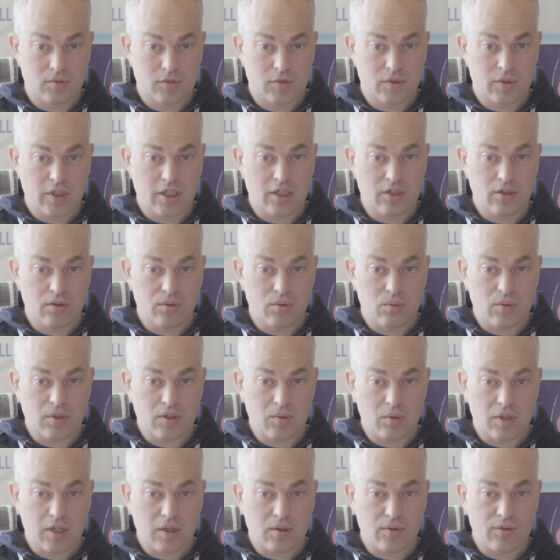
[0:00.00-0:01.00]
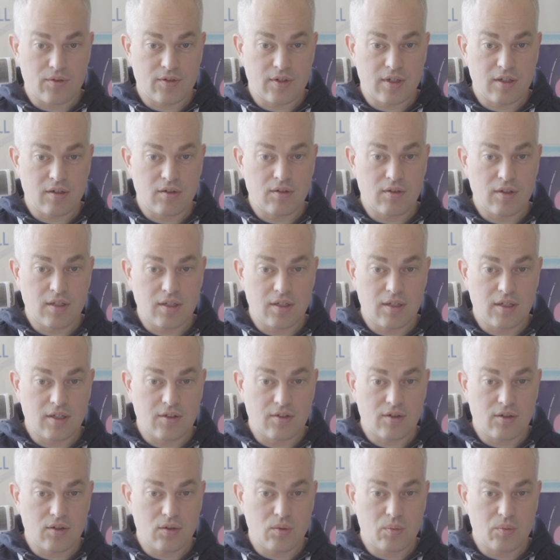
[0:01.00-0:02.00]
we can do one outside of the
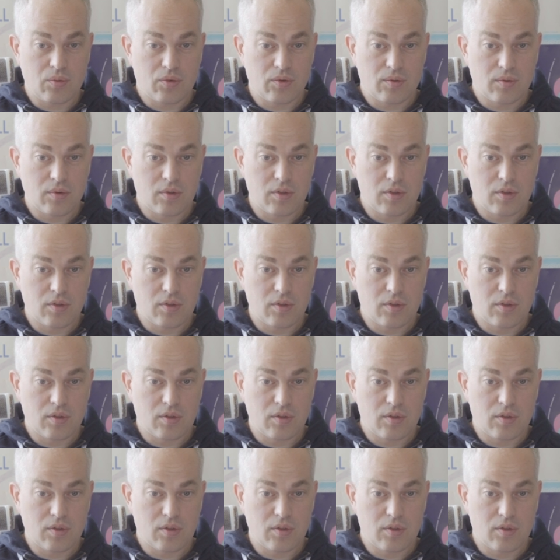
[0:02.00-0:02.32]
index loop